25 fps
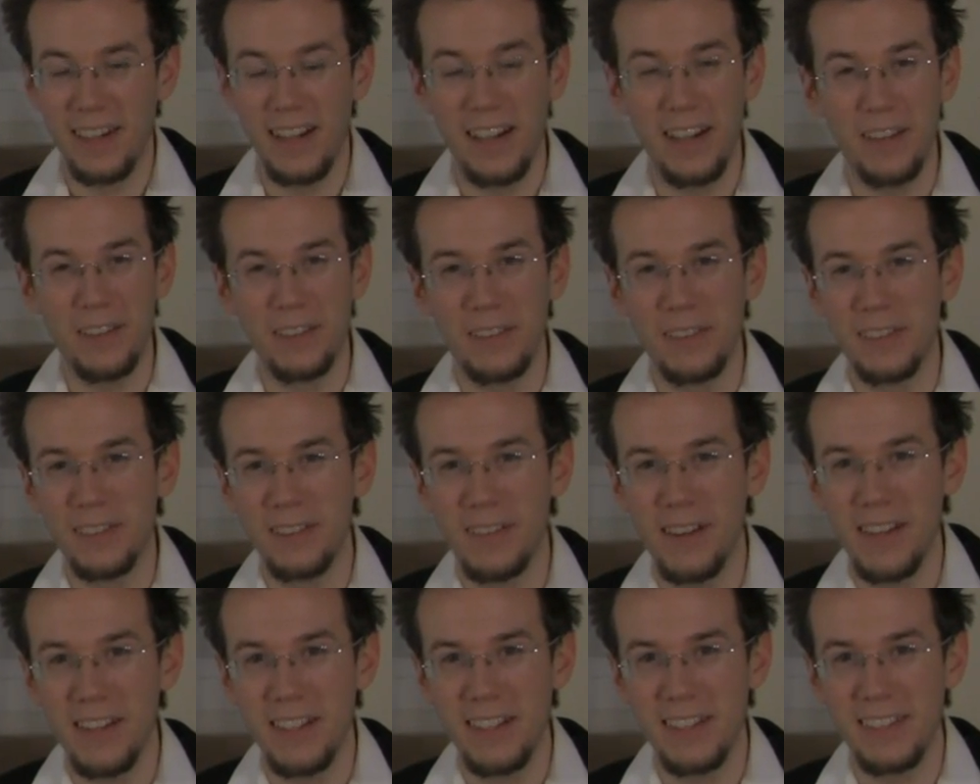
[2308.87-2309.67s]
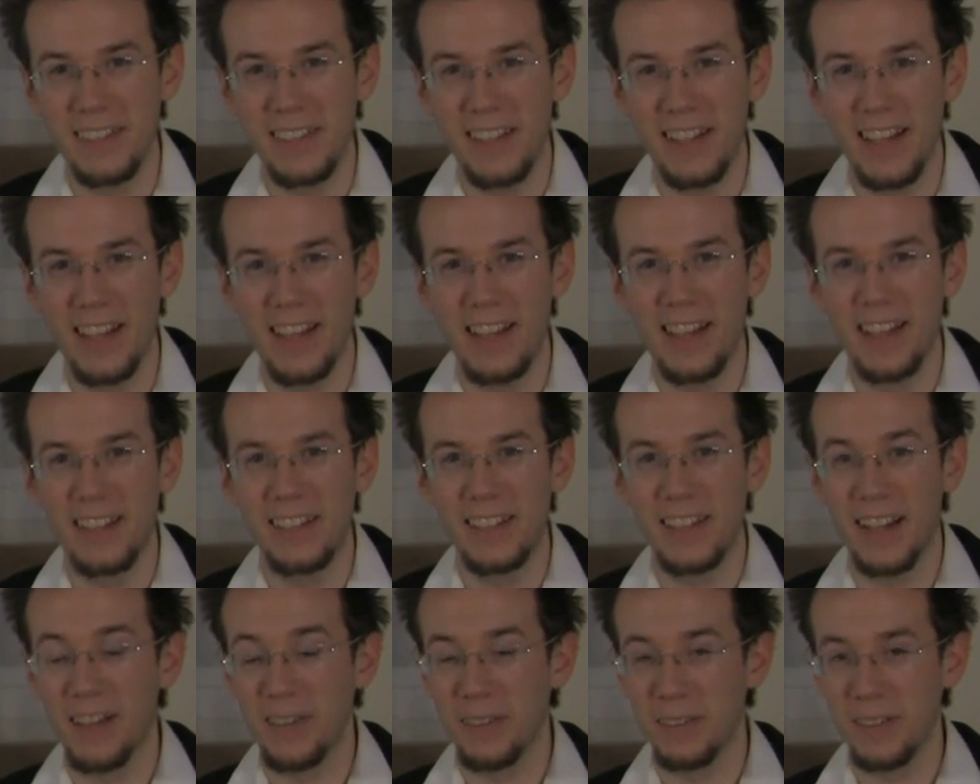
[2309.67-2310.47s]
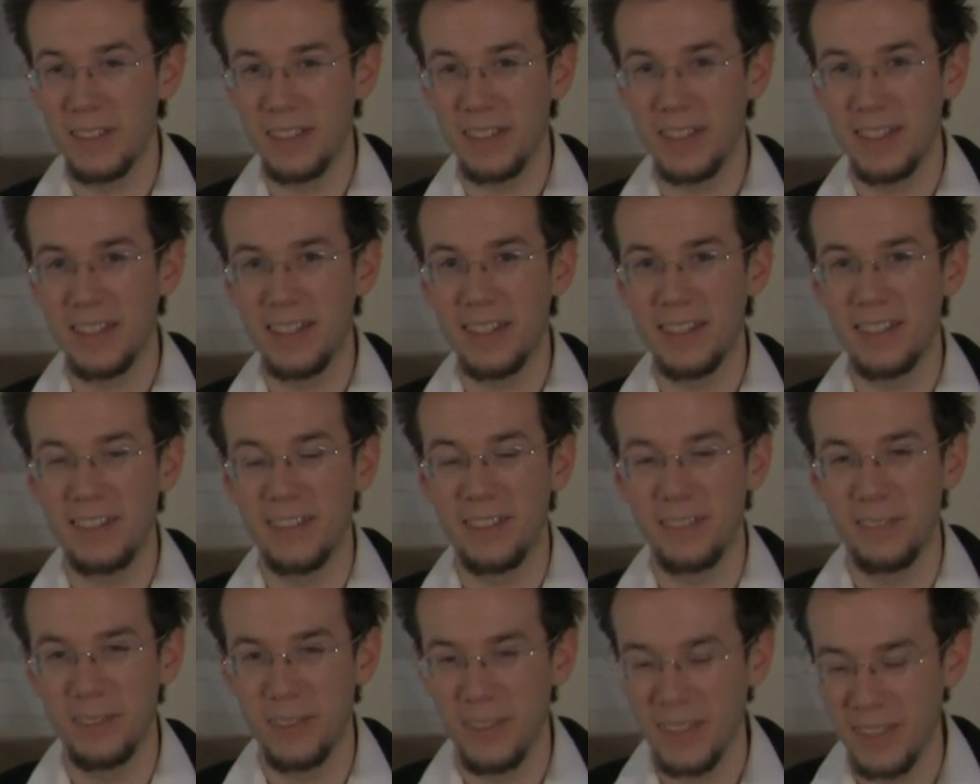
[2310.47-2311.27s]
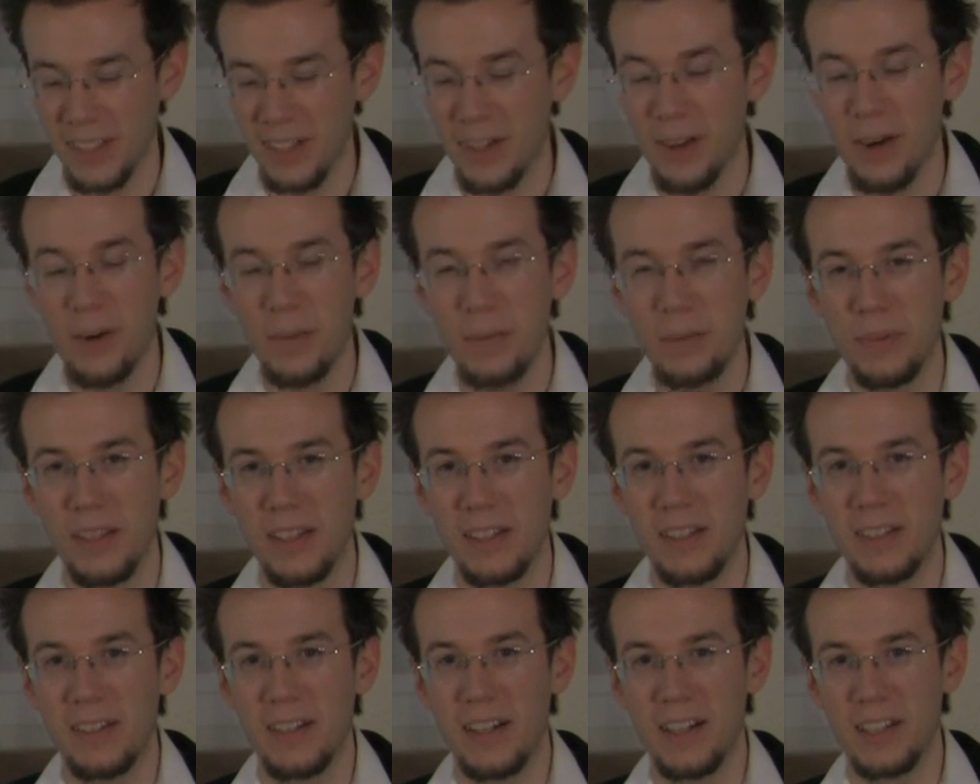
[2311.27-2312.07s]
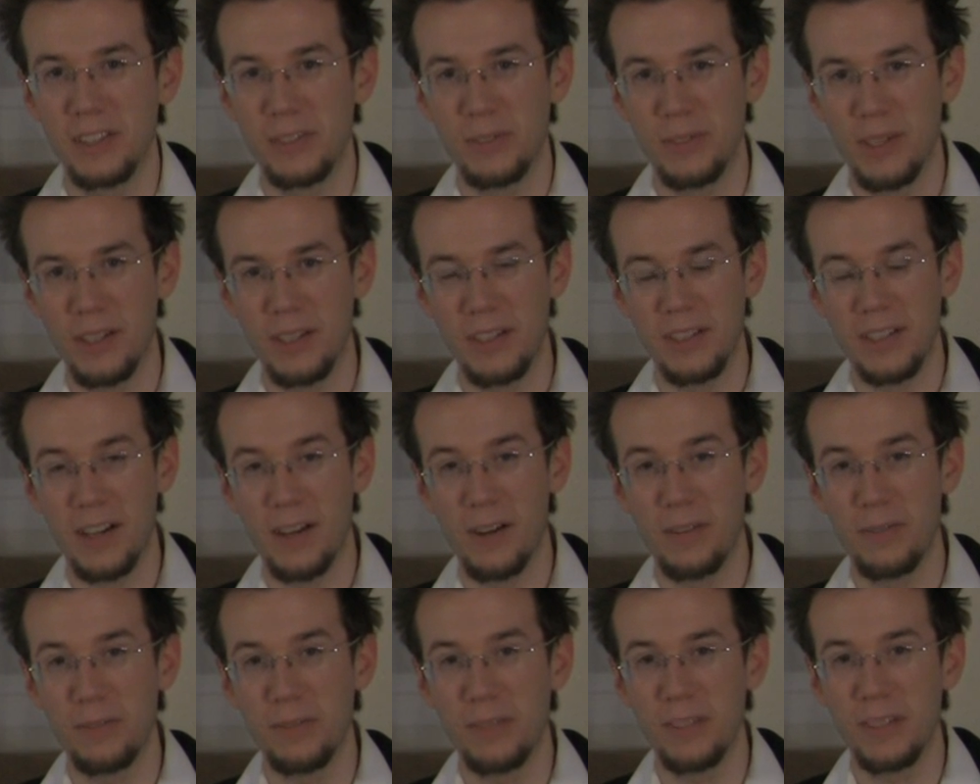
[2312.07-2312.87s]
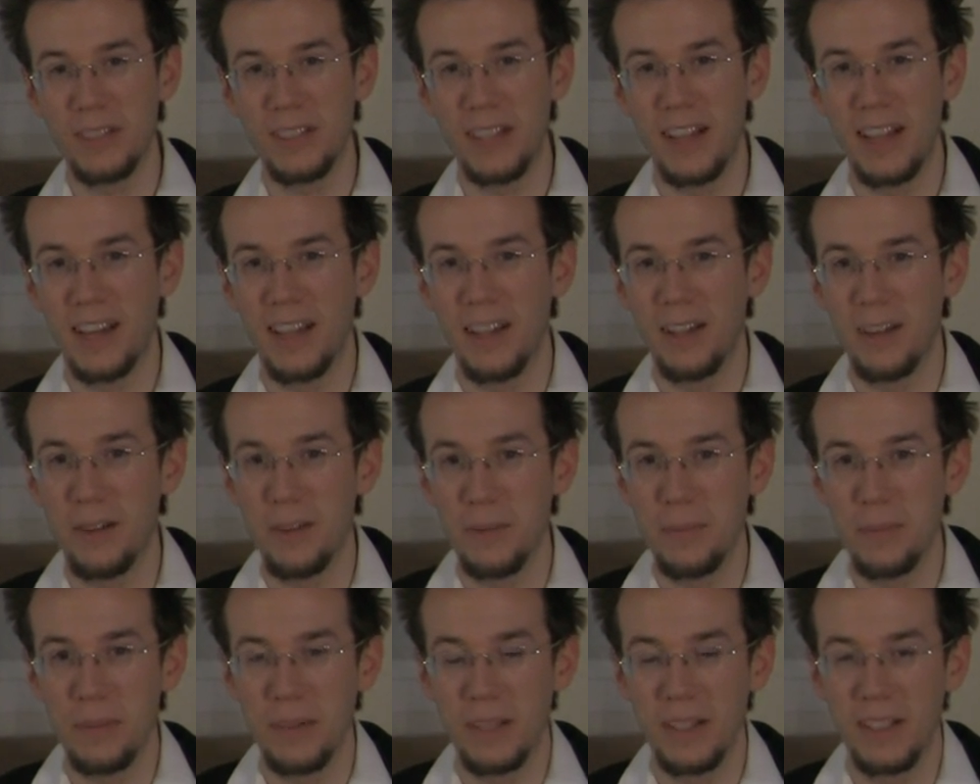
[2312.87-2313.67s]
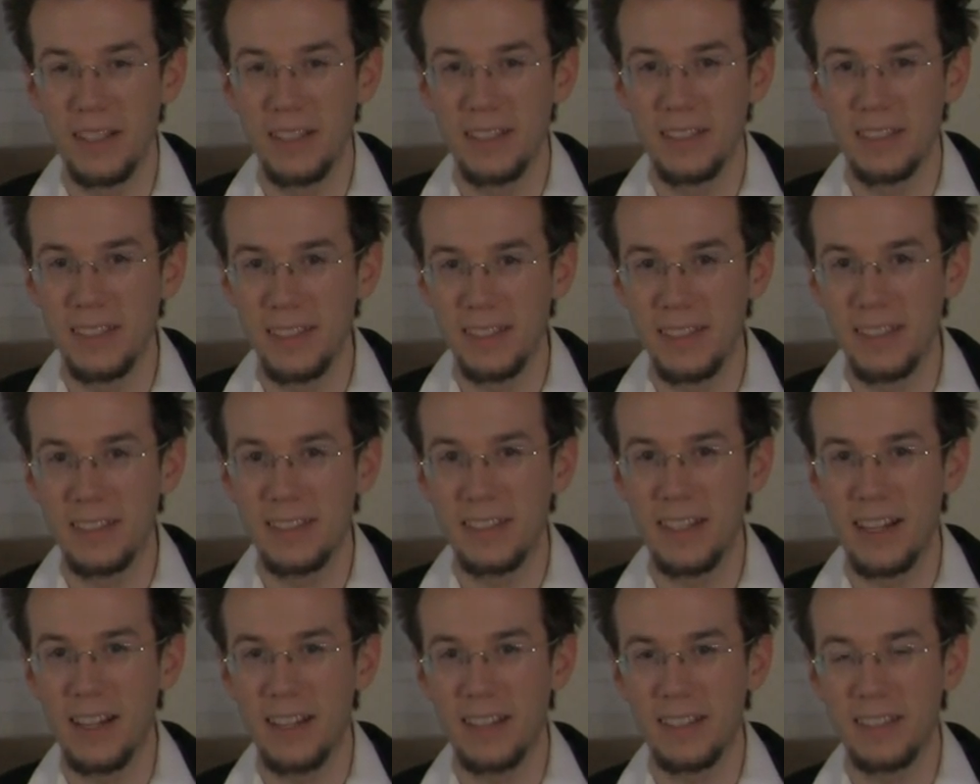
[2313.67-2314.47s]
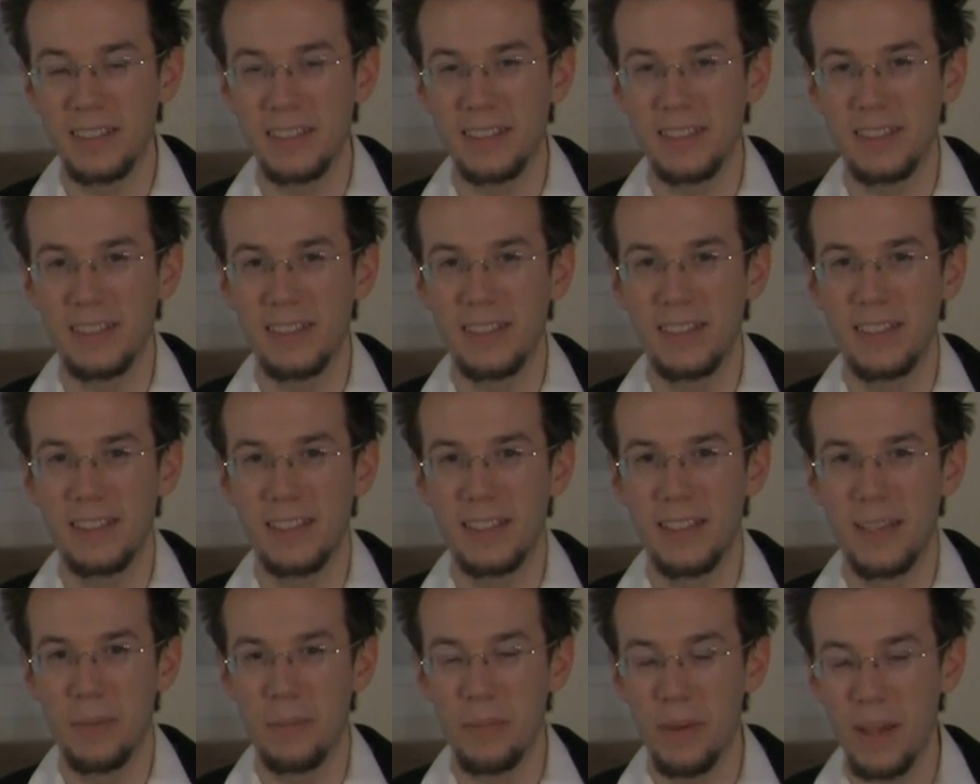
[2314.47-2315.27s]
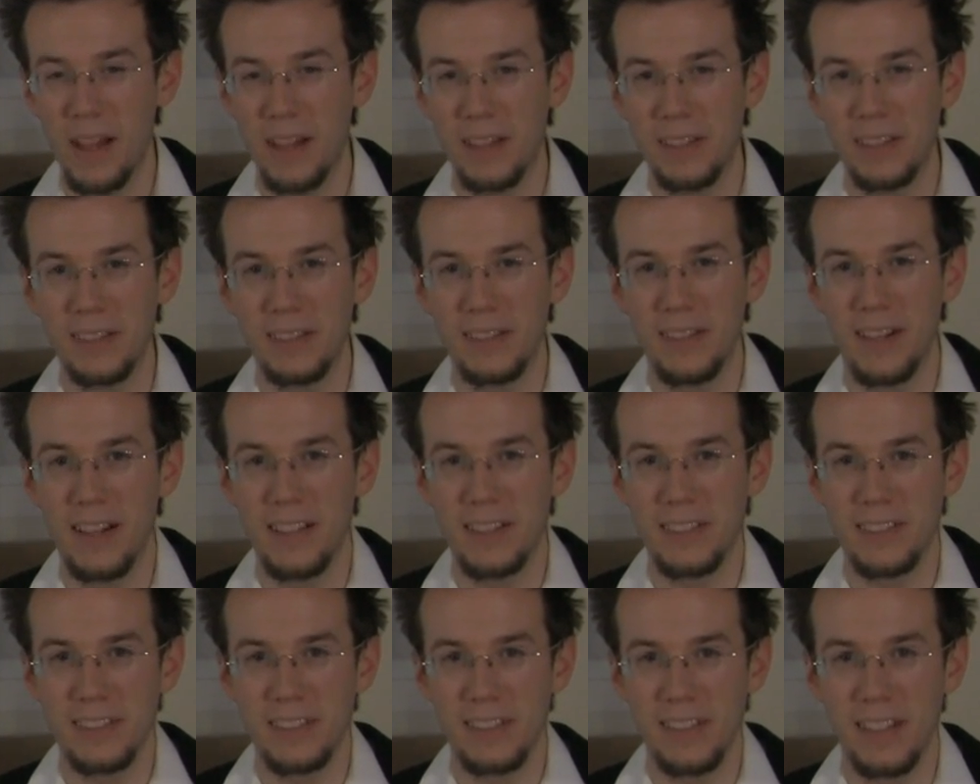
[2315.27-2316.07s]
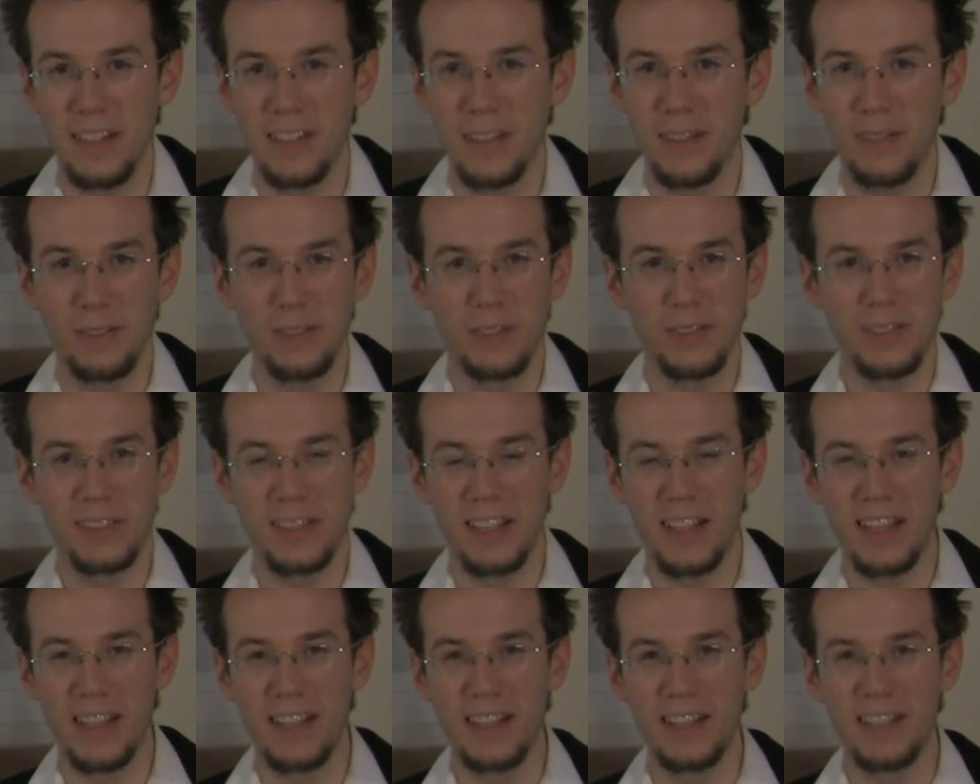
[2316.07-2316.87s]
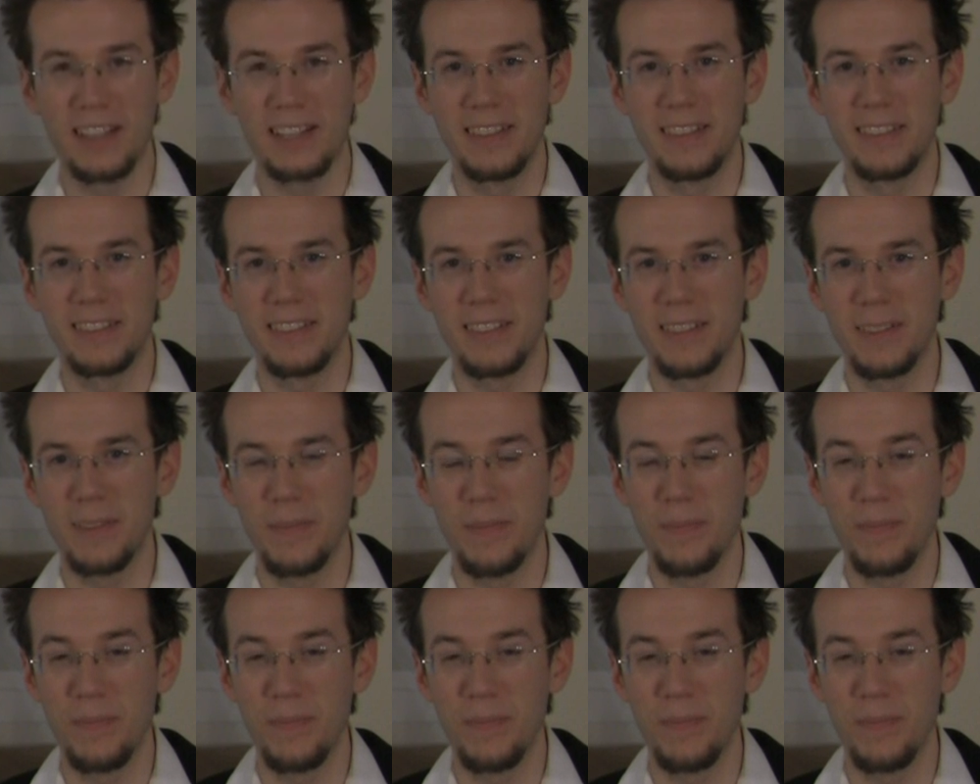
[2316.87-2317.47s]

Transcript: I don't regret it, and I really, really hope that you guys found it helpful, and I hope it did actually impact your guys' lives. And